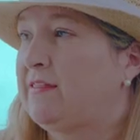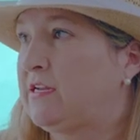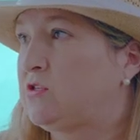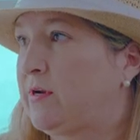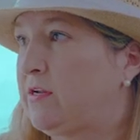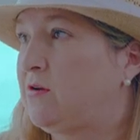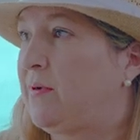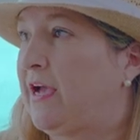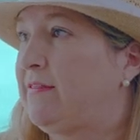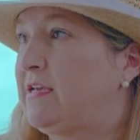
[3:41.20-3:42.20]
that is ready to
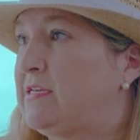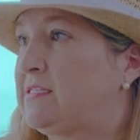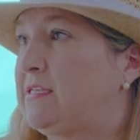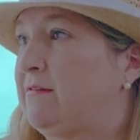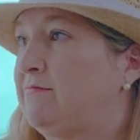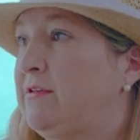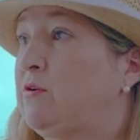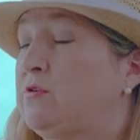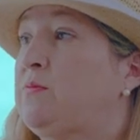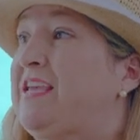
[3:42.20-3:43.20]
buy this. Uh, you
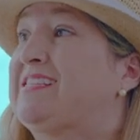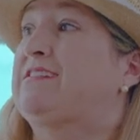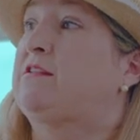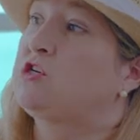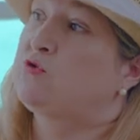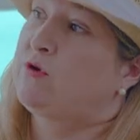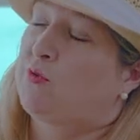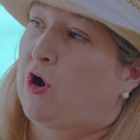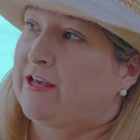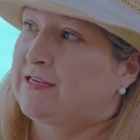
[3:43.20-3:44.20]
know, to me, it's a luxury
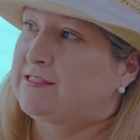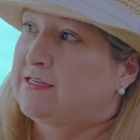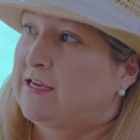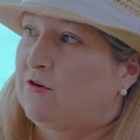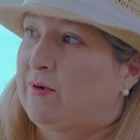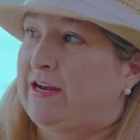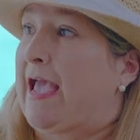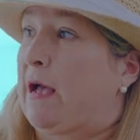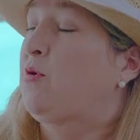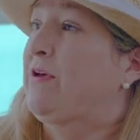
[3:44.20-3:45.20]
product right?
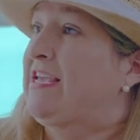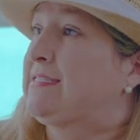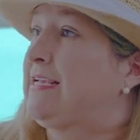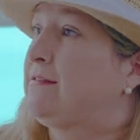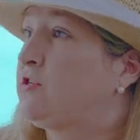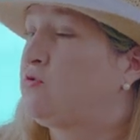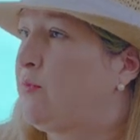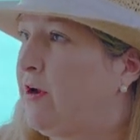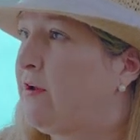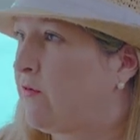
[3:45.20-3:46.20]
Apple is a
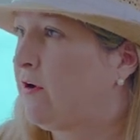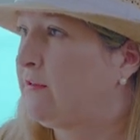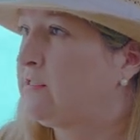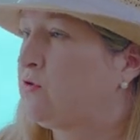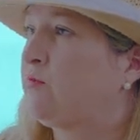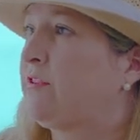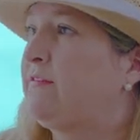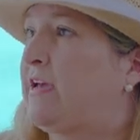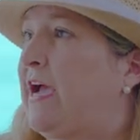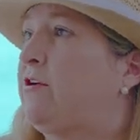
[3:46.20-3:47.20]
luxury product regardless.
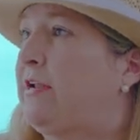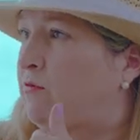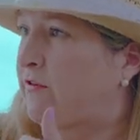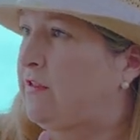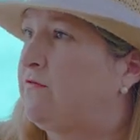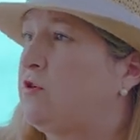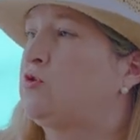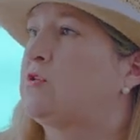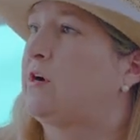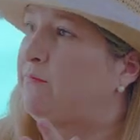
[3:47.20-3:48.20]
Normally the higher net worth
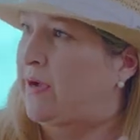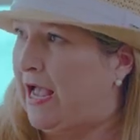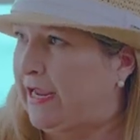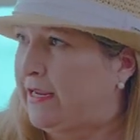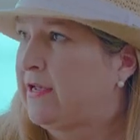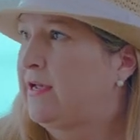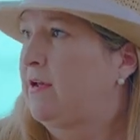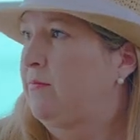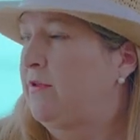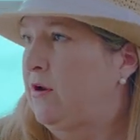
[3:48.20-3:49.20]
individuals buy,
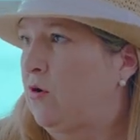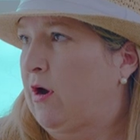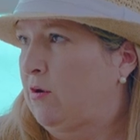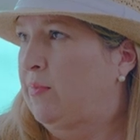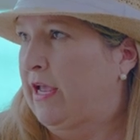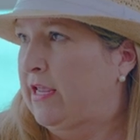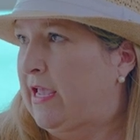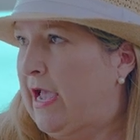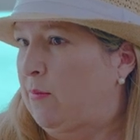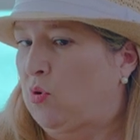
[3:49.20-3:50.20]
you know, are
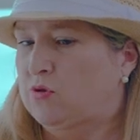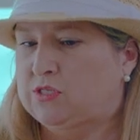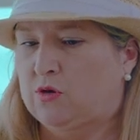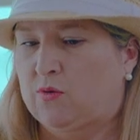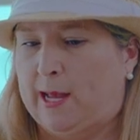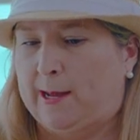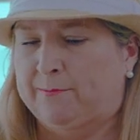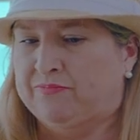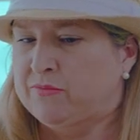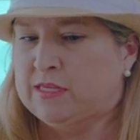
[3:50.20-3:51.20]
buying Apple. So um,